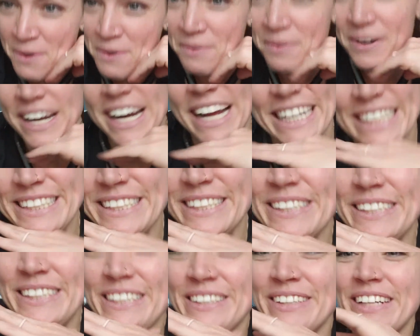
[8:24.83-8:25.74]
when I
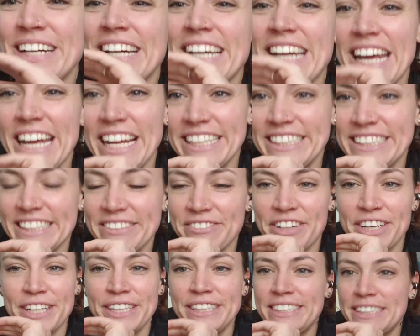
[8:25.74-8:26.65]
do it, it's a
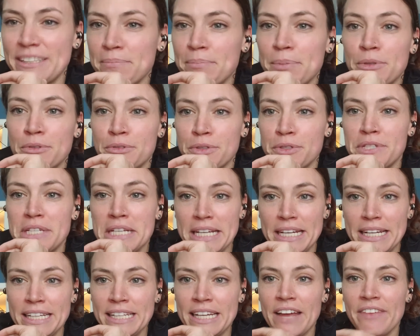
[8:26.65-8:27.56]
very simple
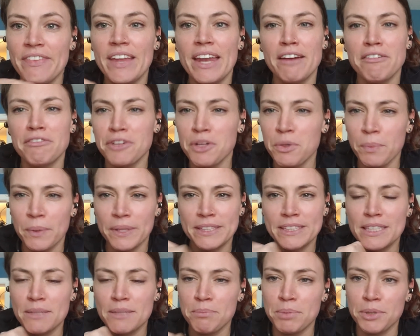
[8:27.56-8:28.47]
routine, and then every
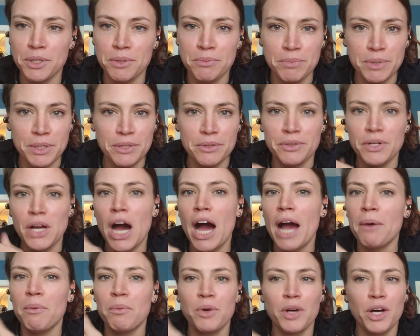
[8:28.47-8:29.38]
once in a blue moon
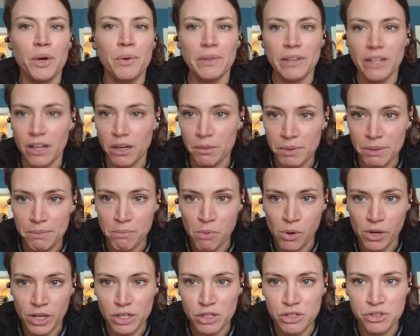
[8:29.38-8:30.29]
I will go a little bit
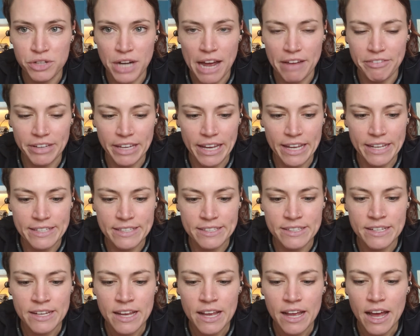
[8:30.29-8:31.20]
more extravagant,